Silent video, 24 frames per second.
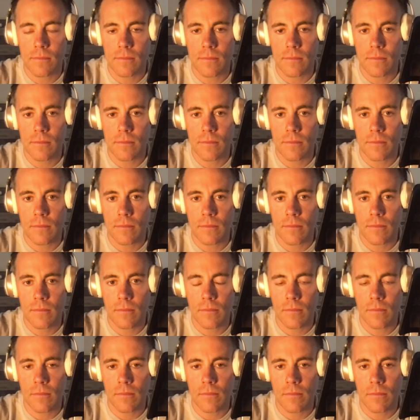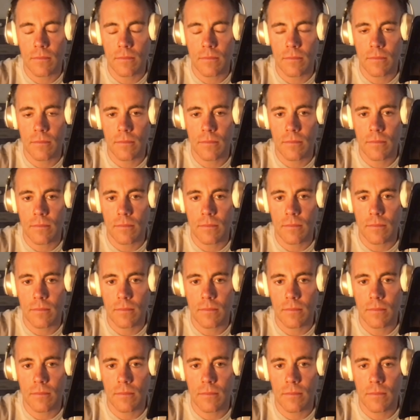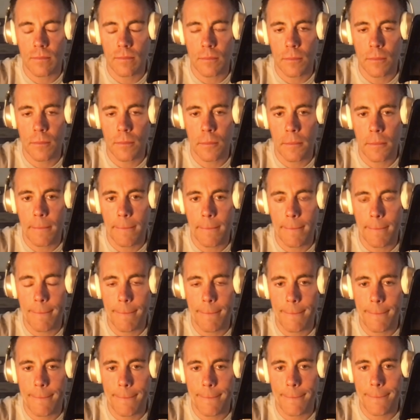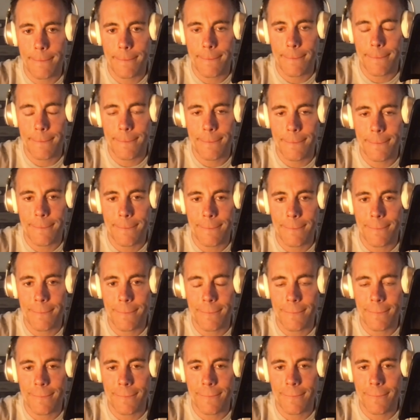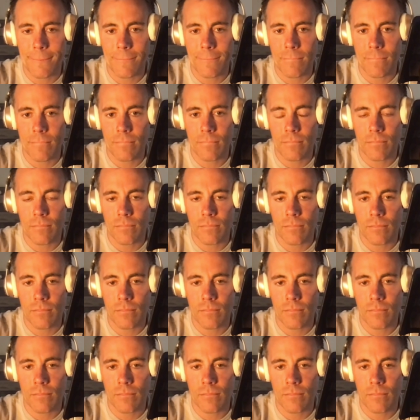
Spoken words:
[no speech]